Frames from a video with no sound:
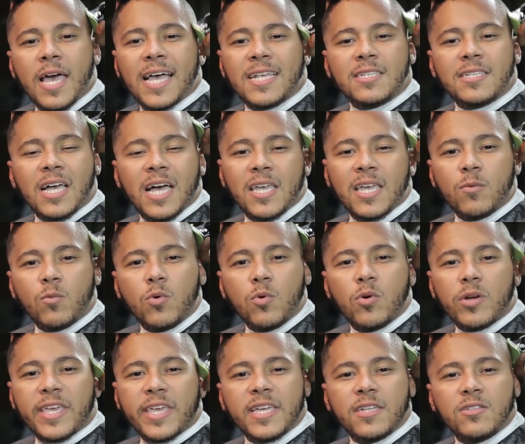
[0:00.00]
as I
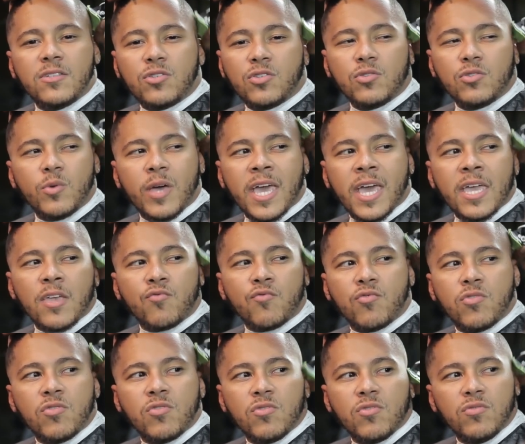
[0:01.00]
walk into a
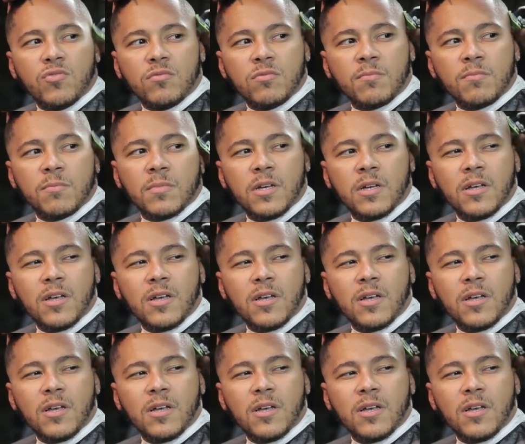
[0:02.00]
room.